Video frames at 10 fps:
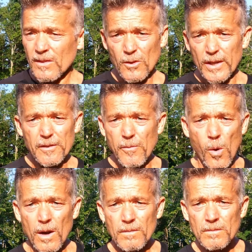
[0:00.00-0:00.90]
3 or
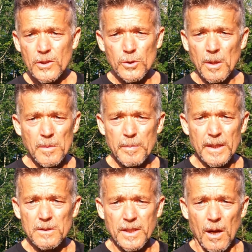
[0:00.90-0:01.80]
4 cucumber
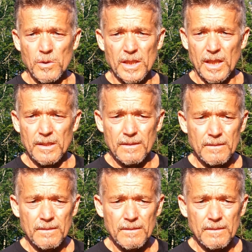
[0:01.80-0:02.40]
beetles. That was it.